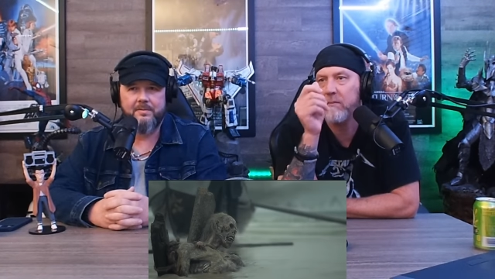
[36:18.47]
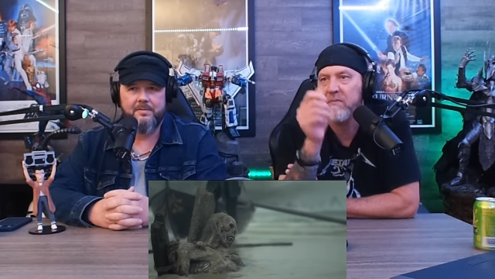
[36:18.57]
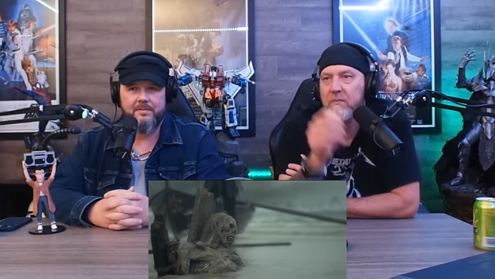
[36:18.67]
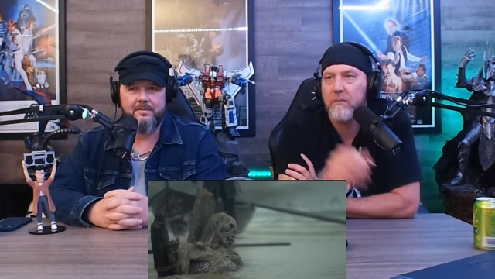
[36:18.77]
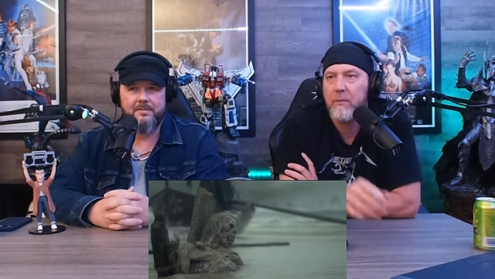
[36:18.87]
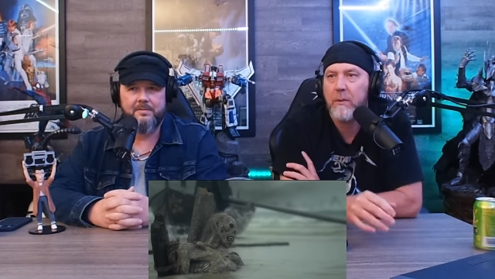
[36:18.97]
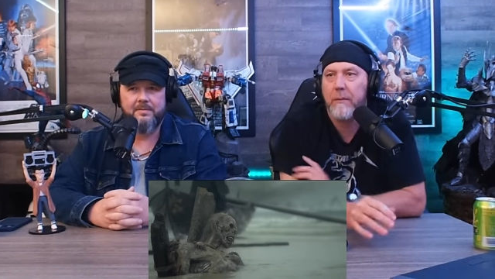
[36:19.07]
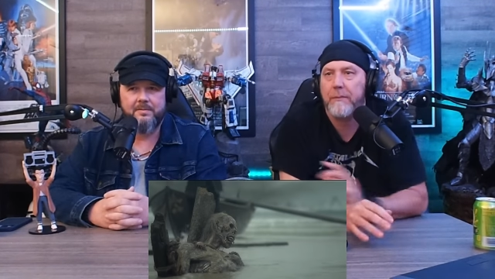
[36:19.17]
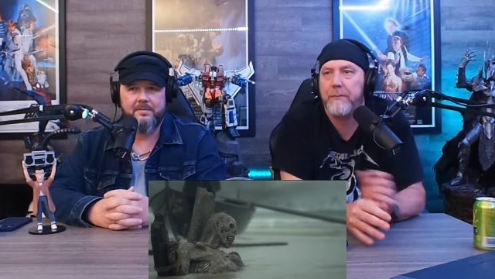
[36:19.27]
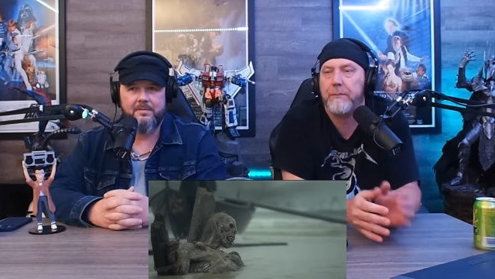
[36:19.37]

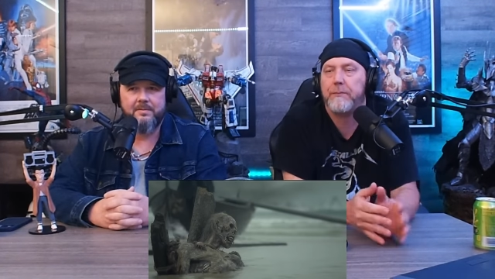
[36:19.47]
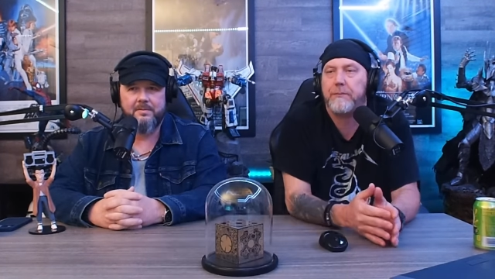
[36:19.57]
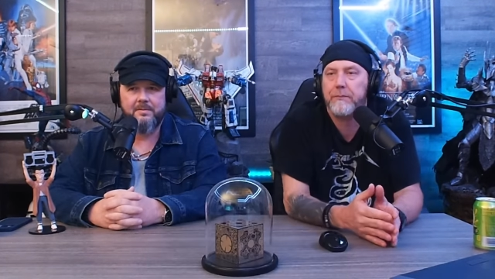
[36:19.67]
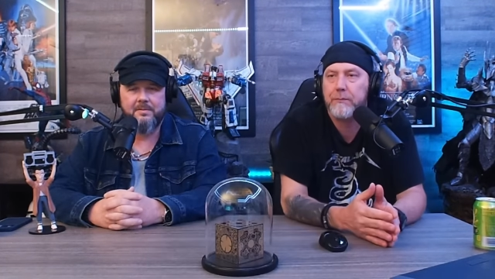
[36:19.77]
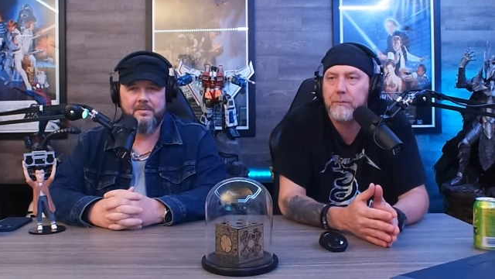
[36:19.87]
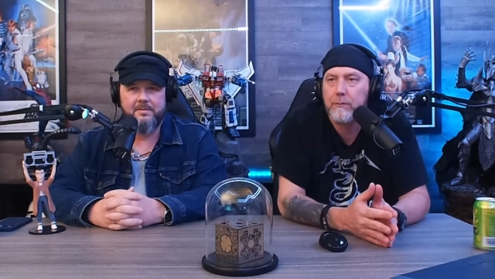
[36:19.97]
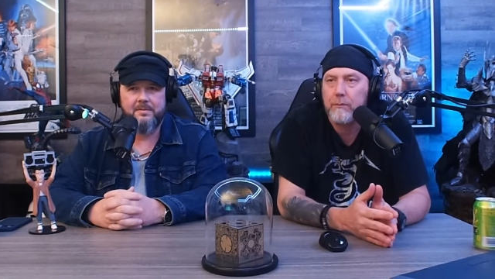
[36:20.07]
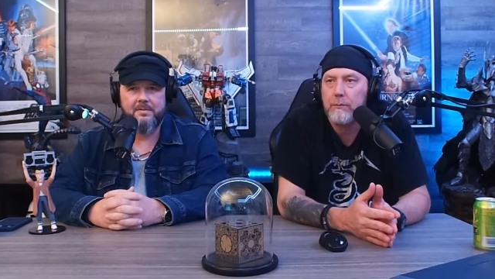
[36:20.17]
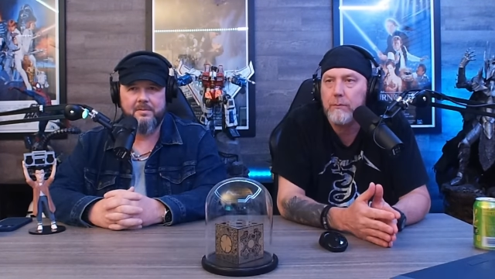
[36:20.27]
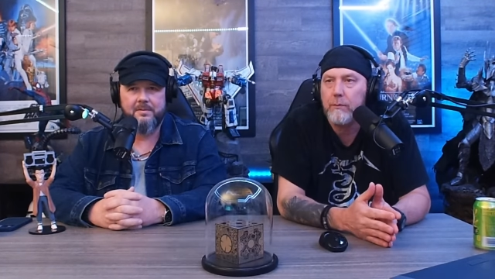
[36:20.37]

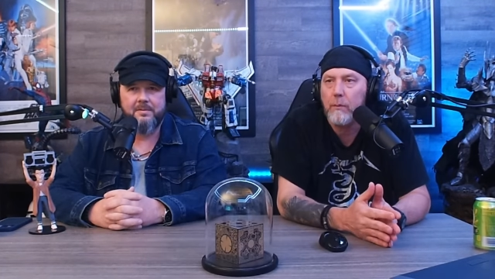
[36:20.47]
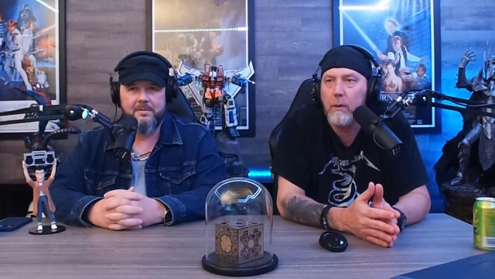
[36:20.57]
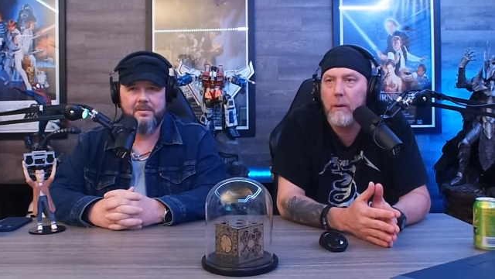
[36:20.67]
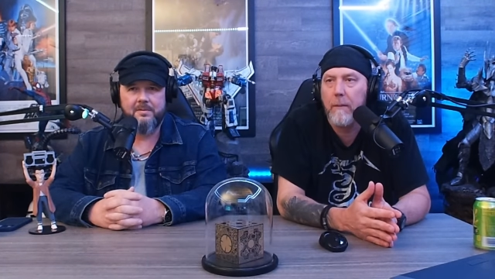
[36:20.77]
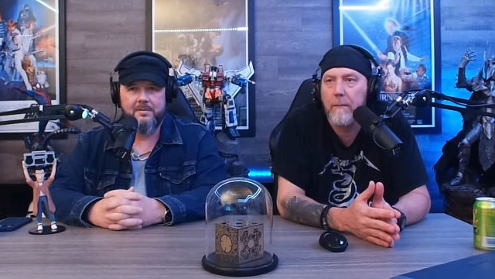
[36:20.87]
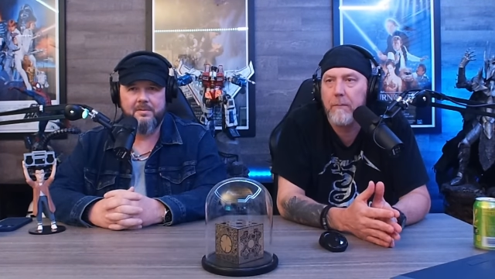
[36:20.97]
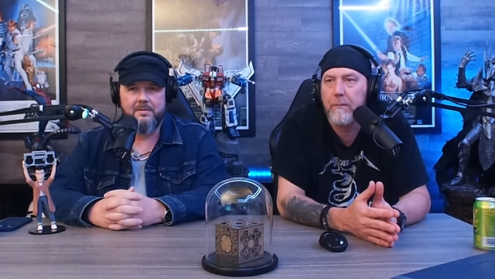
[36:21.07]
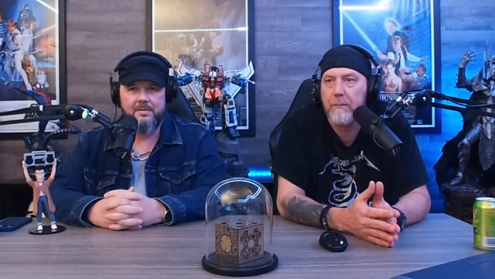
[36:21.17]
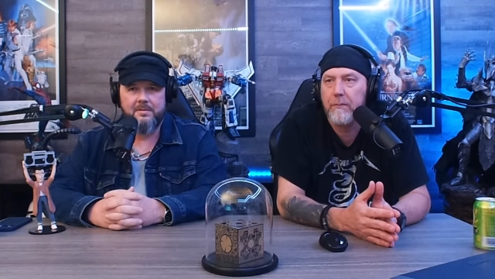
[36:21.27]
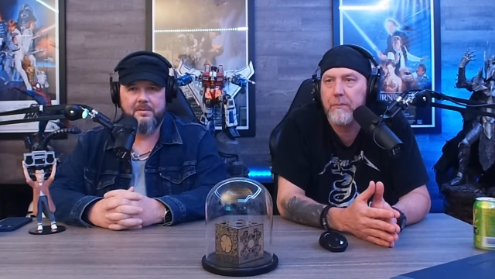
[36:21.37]

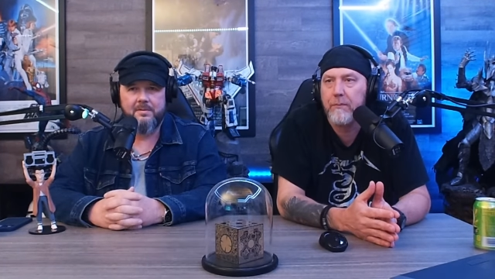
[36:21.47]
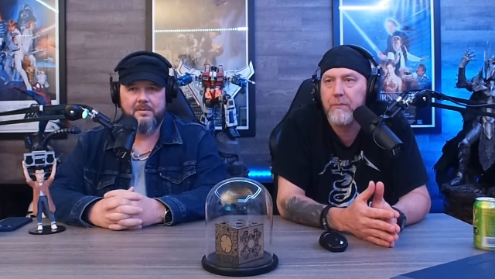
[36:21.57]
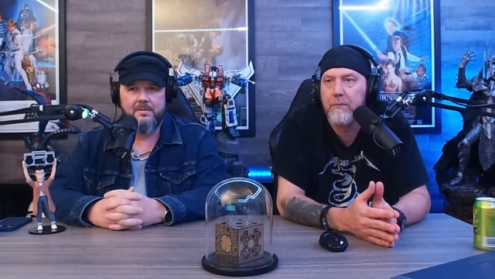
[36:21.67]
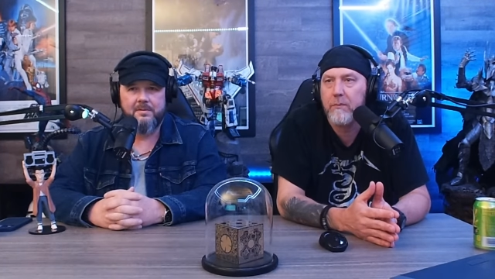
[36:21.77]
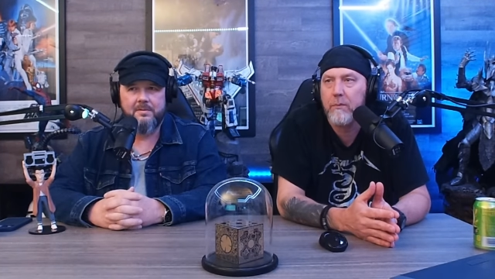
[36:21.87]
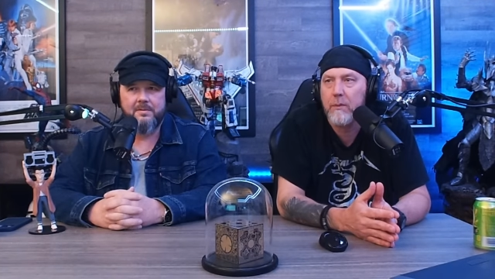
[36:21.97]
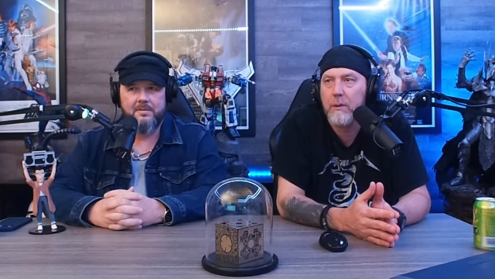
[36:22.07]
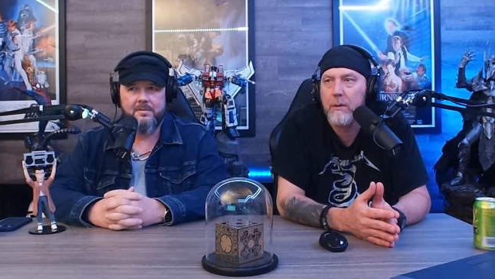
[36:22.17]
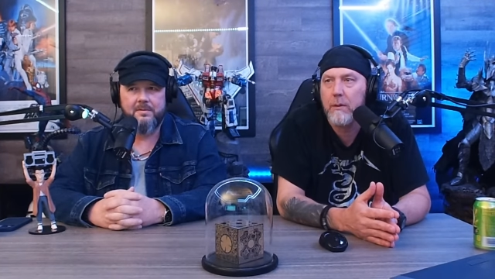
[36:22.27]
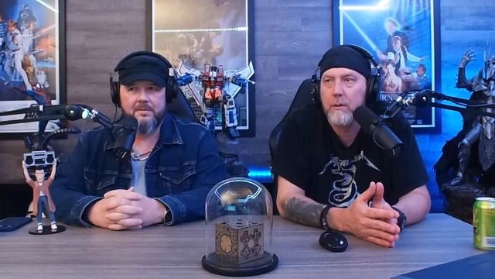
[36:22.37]

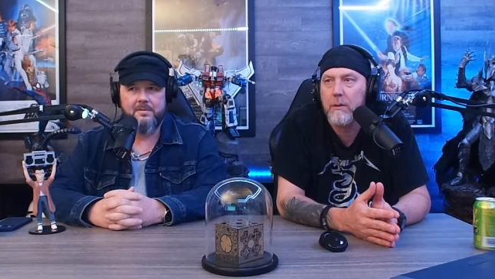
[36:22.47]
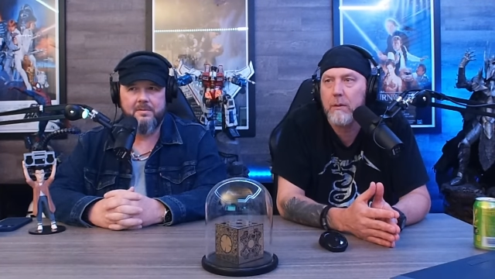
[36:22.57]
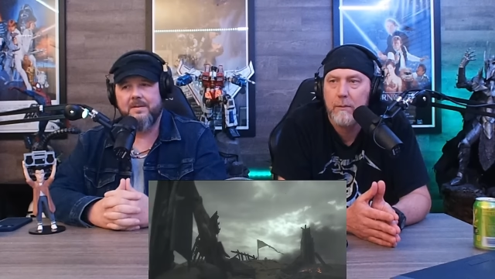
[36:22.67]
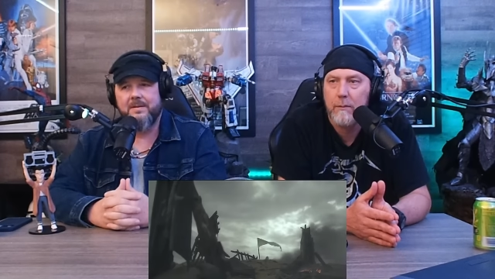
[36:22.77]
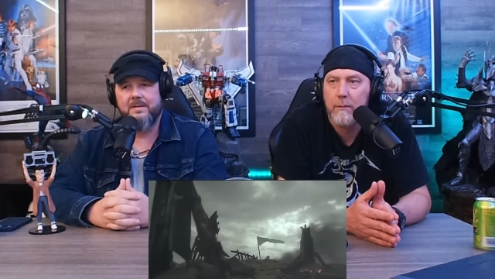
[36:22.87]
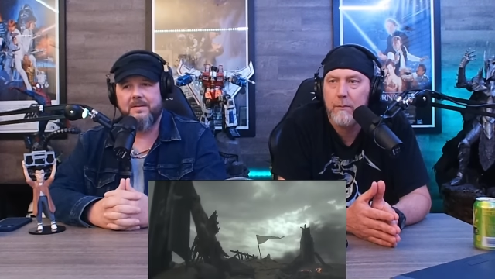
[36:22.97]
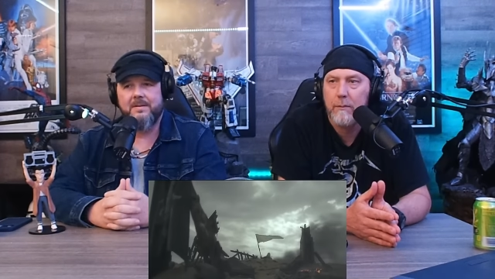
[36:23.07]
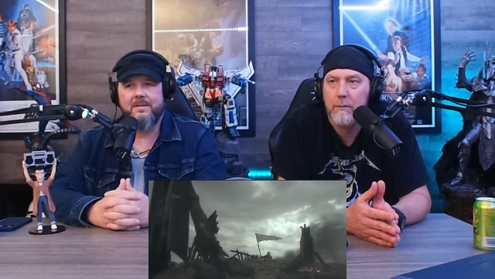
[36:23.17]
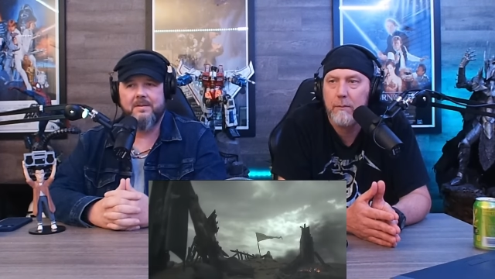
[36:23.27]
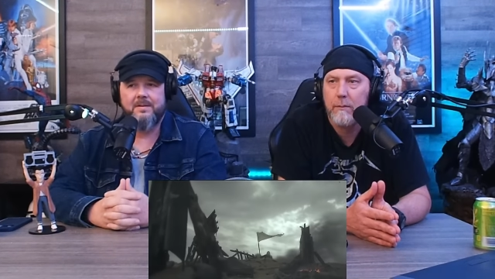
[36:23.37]

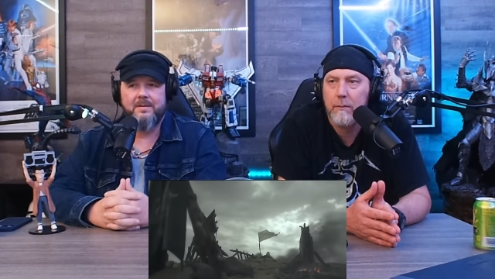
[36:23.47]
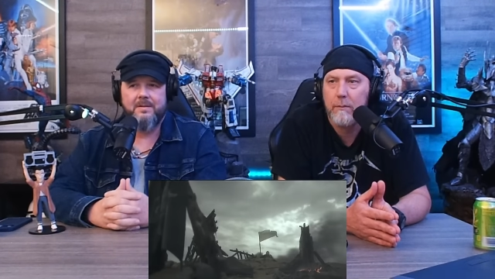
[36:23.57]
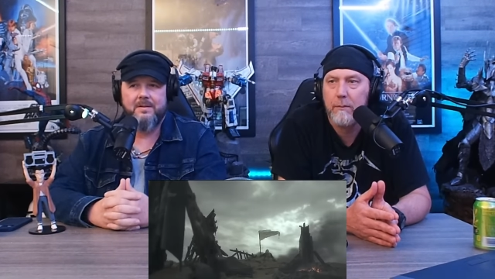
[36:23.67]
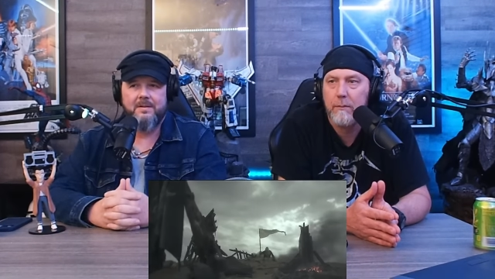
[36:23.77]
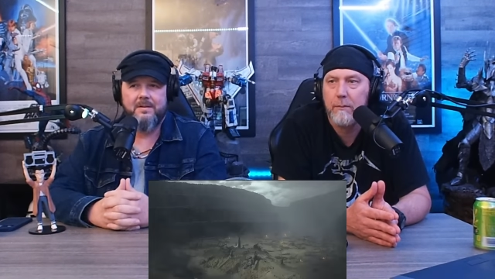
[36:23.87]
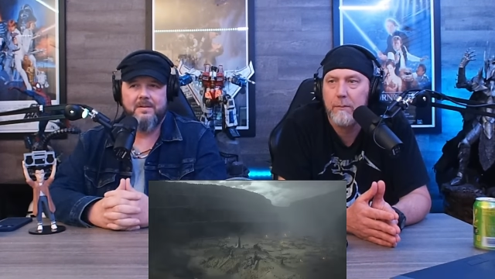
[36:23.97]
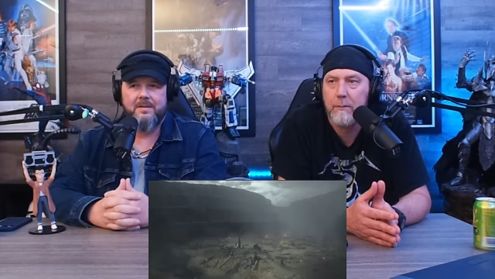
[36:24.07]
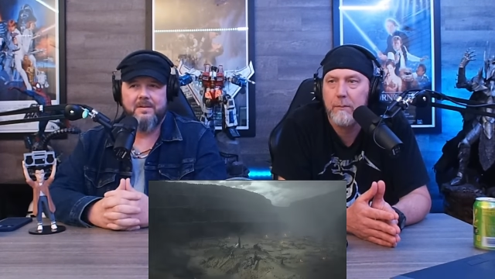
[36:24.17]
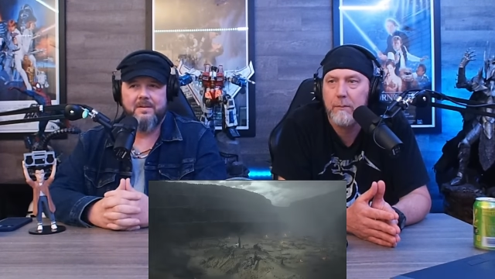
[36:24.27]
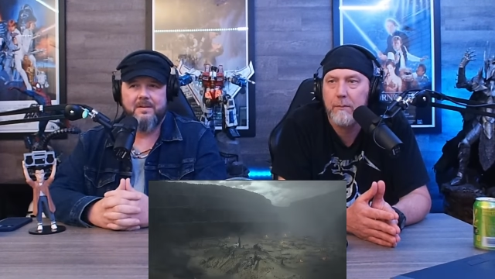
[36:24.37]

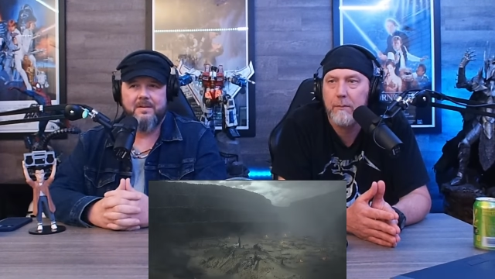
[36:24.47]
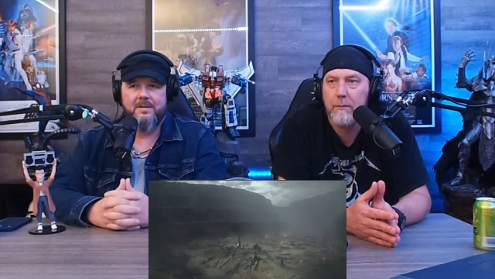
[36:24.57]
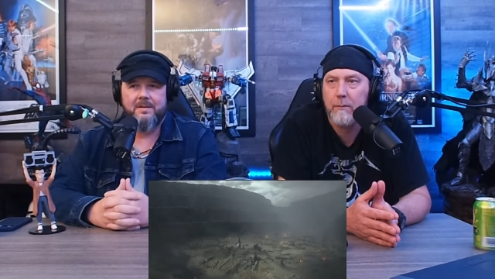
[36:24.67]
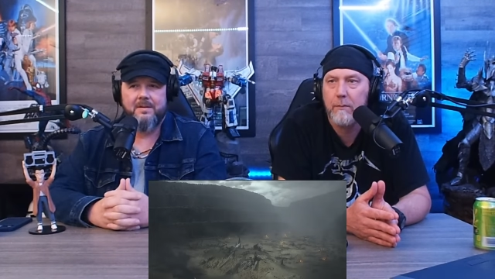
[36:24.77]
(silence)